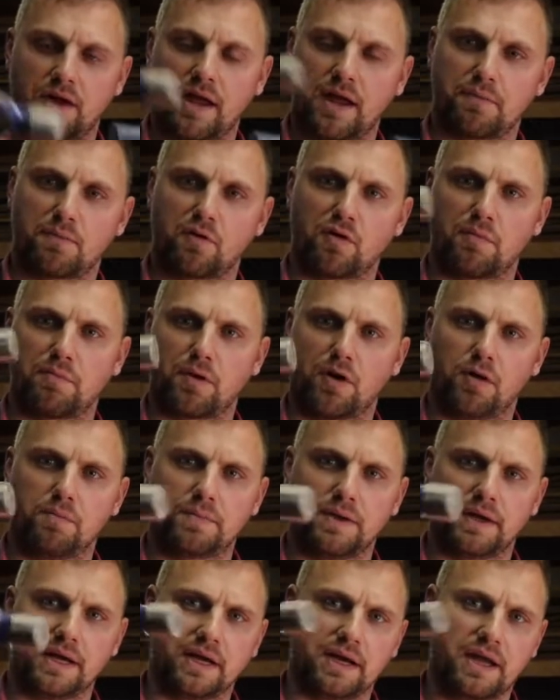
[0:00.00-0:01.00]
hammer or a ball
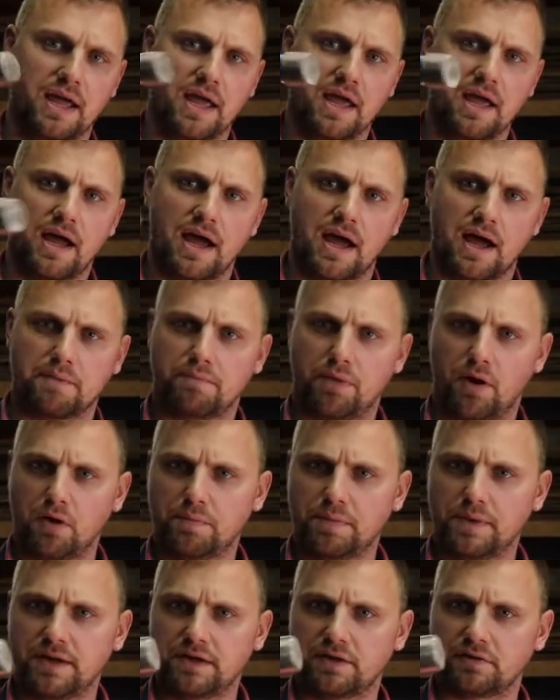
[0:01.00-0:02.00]
peen. Uh,
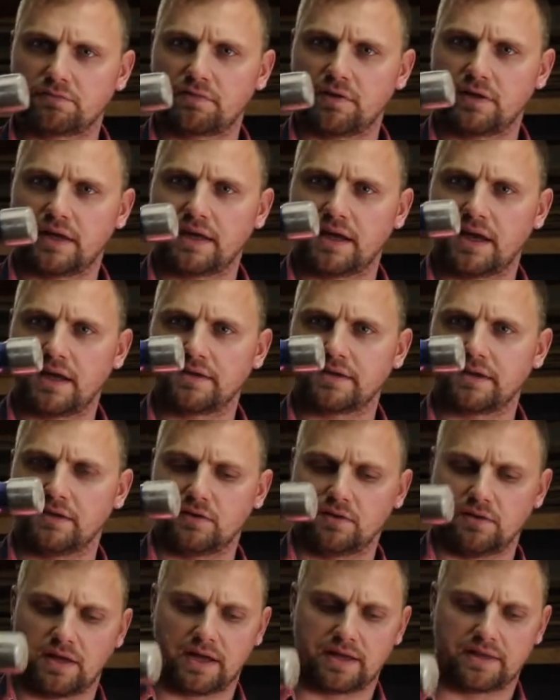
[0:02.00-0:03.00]
ball peen is really nice, I
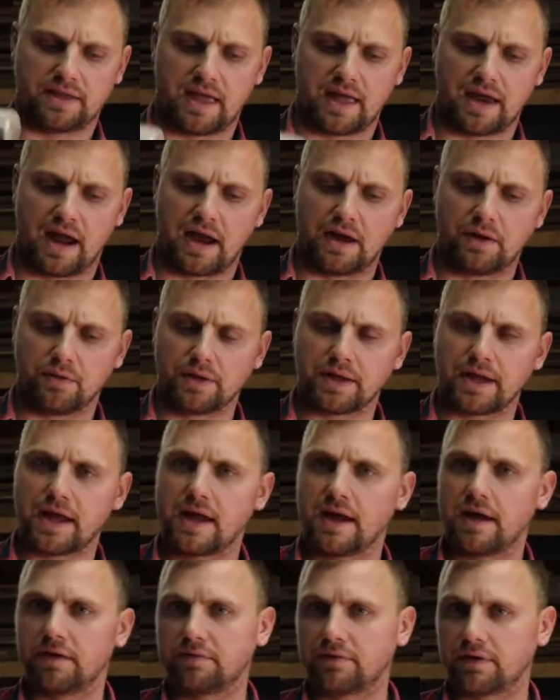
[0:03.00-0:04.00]
do like that. I only
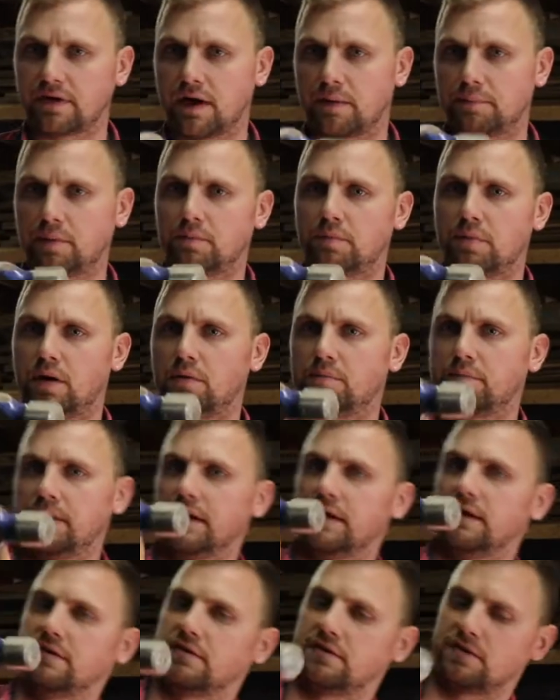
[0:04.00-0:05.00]
have a couple ball
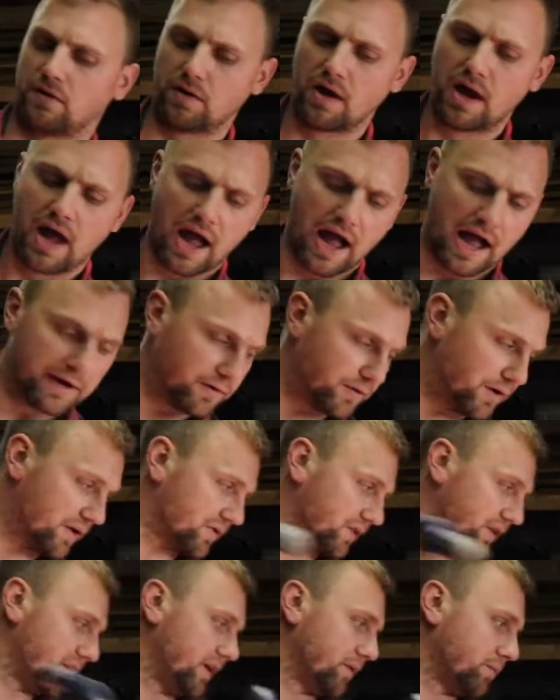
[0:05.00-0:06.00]
peens, so I don't
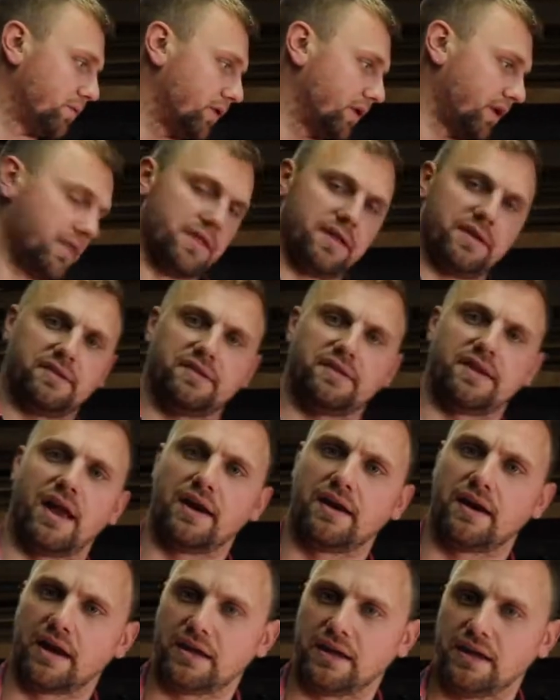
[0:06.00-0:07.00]
actually keep one in this
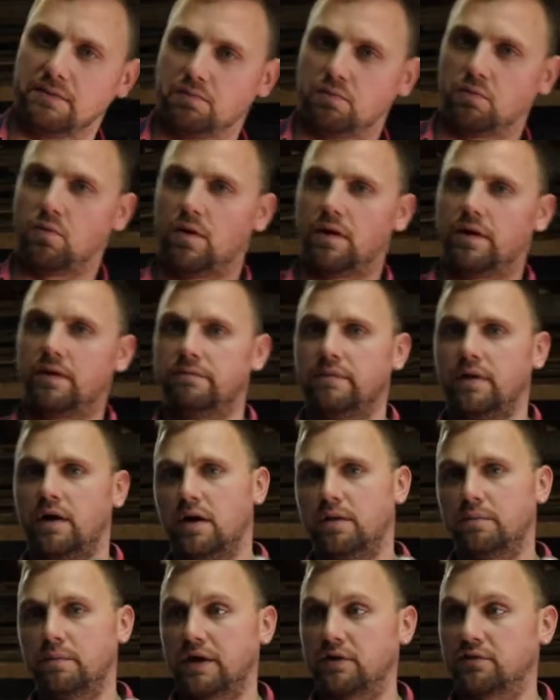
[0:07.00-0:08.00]
set. I keep one
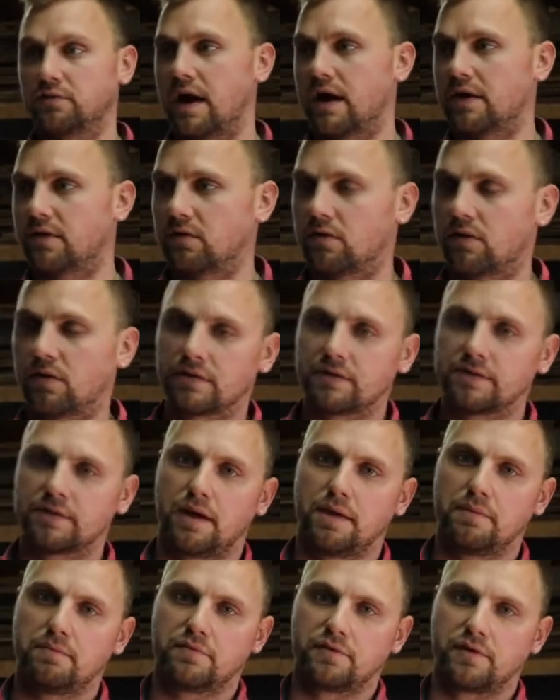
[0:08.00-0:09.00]
on my tractor all the
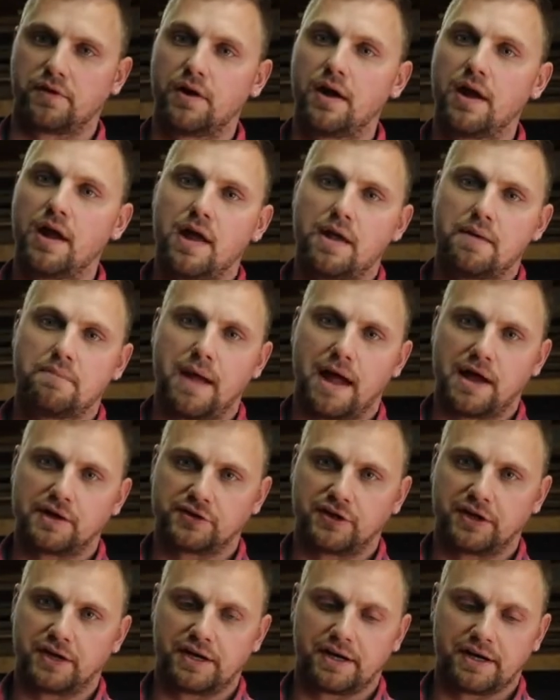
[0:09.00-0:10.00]
time for
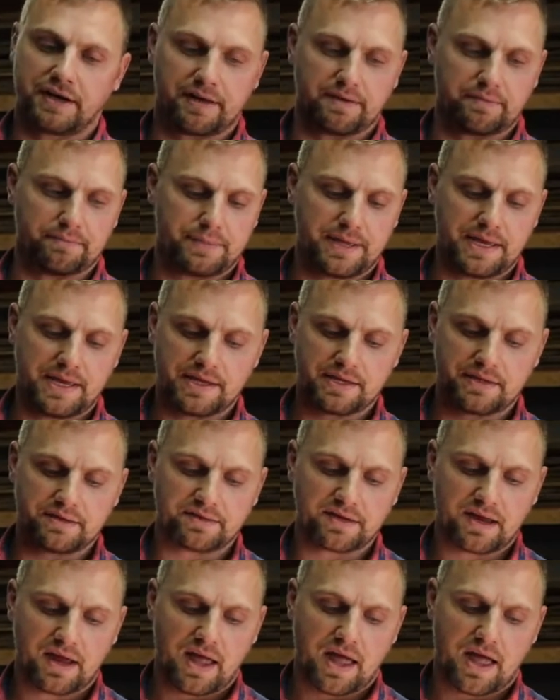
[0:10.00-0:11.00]
batching in and out
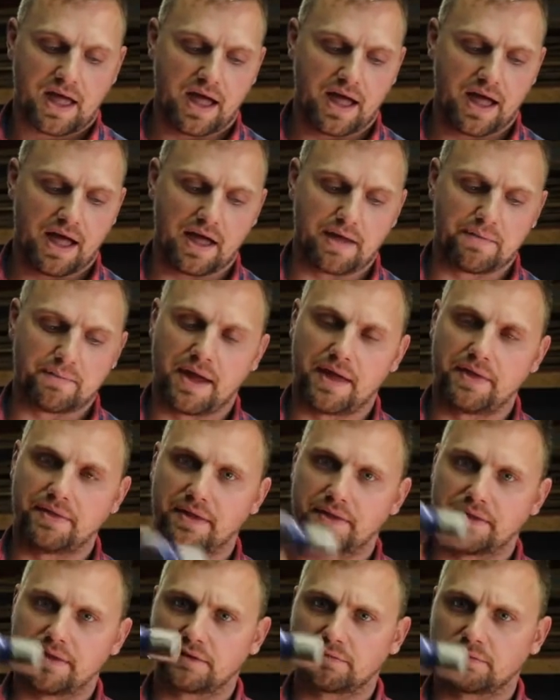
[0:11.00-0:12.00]
pins, um, and
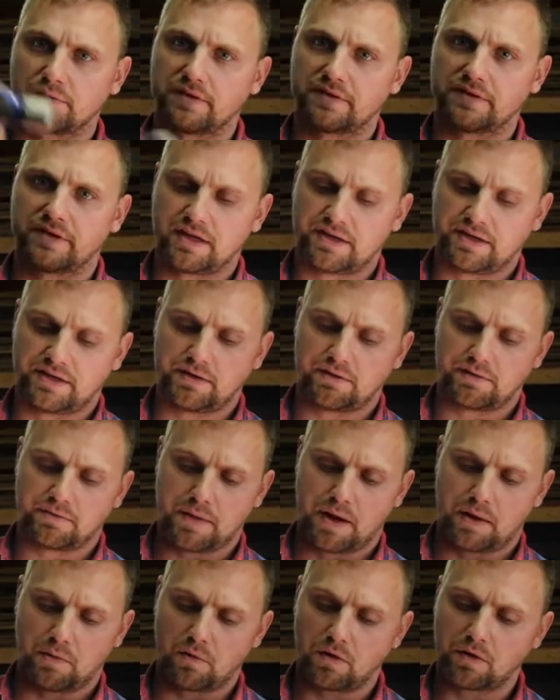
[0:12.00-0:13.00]
then this one stays here with
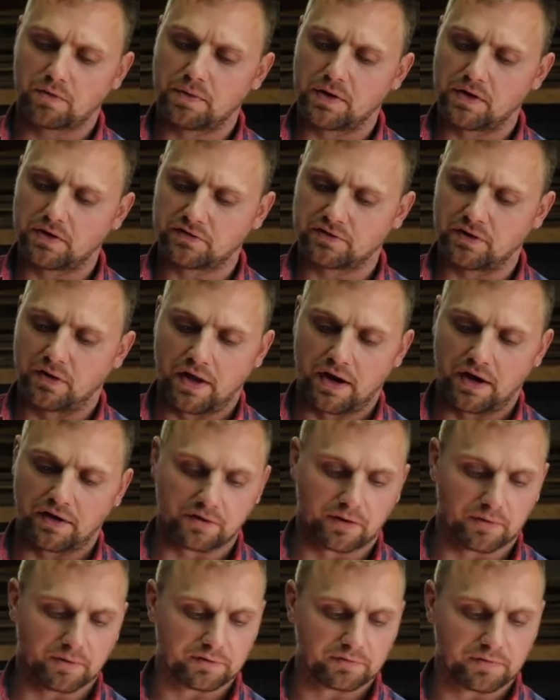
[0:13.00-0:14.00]
my workbench so that
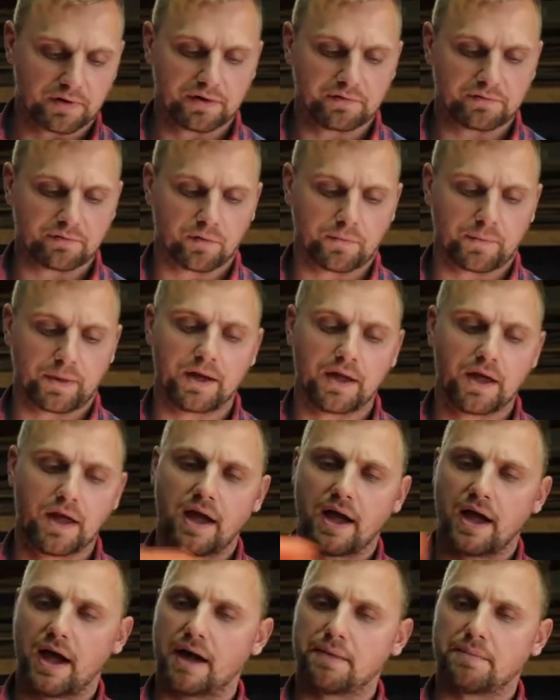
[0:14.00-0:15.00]
it's always ready for me.
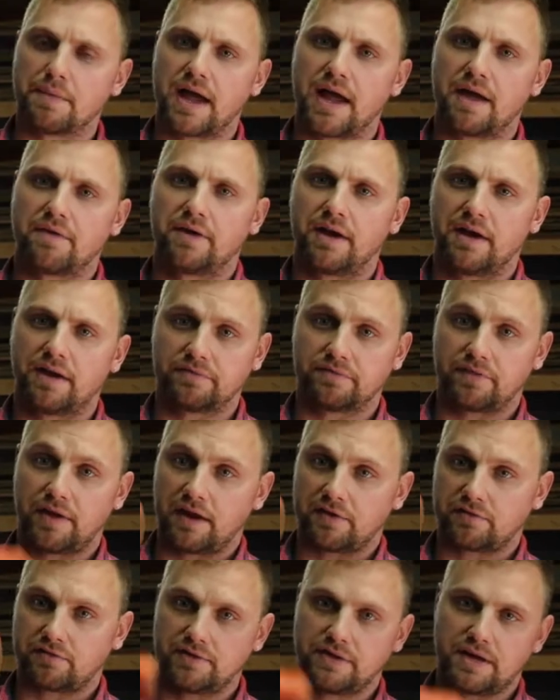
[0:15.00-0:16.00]
Um, I have enough
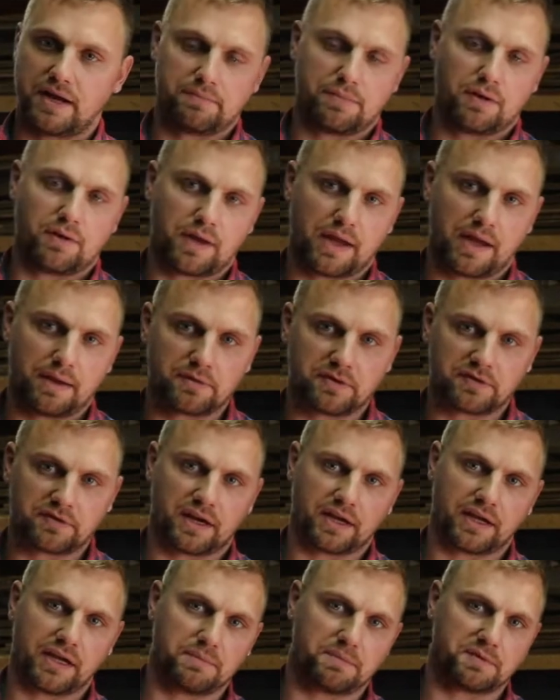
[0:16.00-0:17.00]
extra dead blow hammers
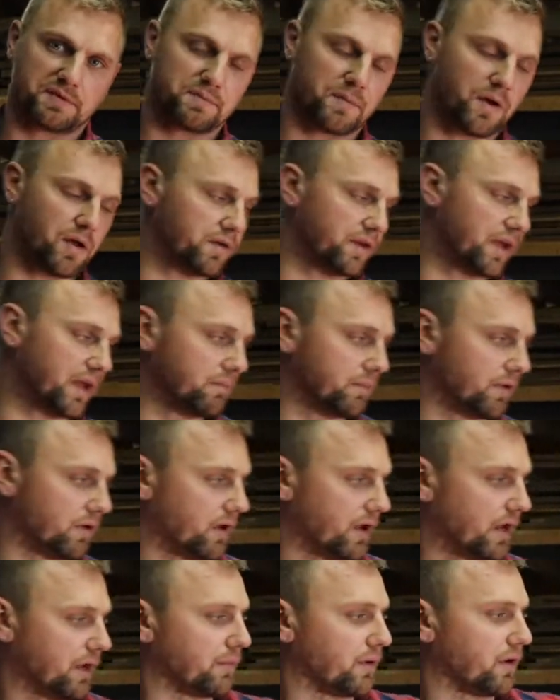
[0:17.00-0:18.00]
that I keep a small dead
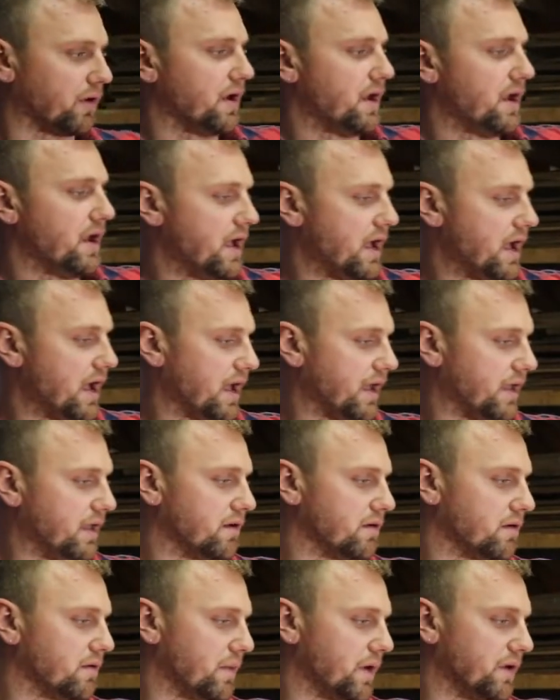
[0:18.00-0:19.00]
blow hammer uh,
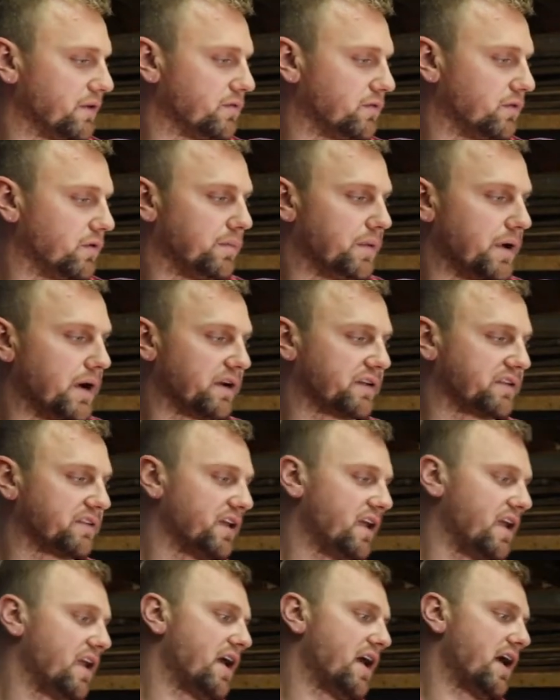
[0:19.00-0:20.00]
here in my toolbox.